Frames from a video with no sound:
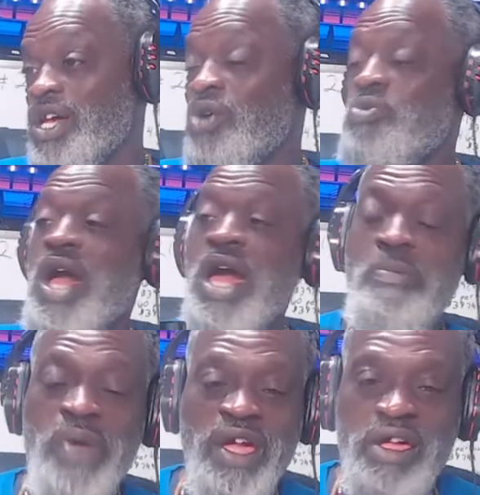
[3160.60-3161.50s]

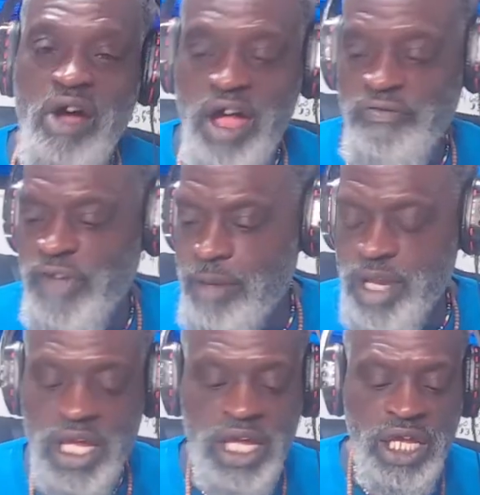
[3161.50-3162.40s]
Harambe. All right, family.
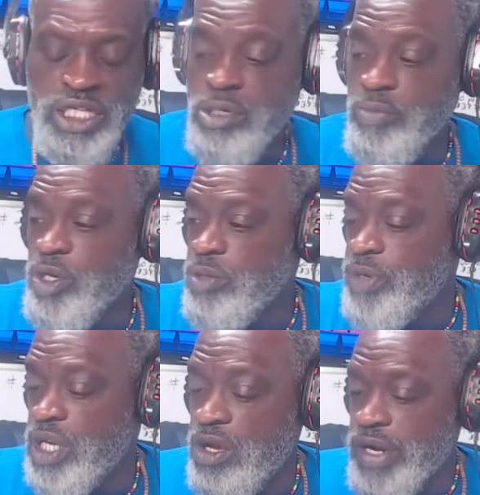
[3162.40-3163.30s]
It took me a little bit
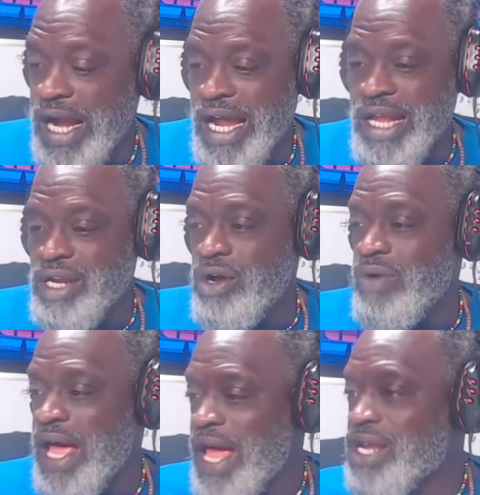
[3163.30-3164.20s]
longer. I got to go.
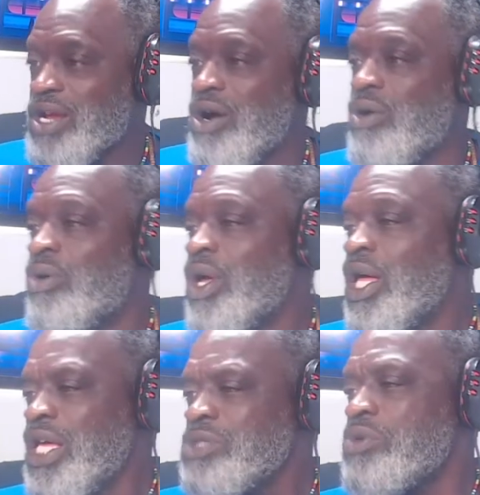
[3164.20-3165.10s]
I had to go.
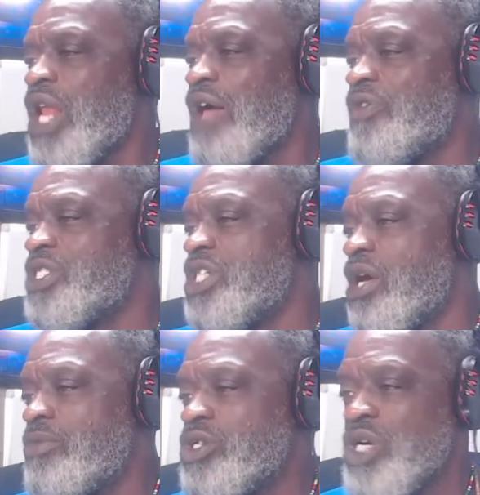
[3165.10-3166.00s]
It's real life here, Gye
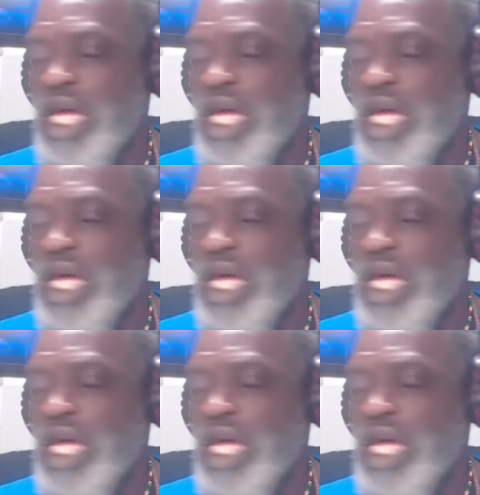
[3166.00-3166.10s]
Nyame Journey.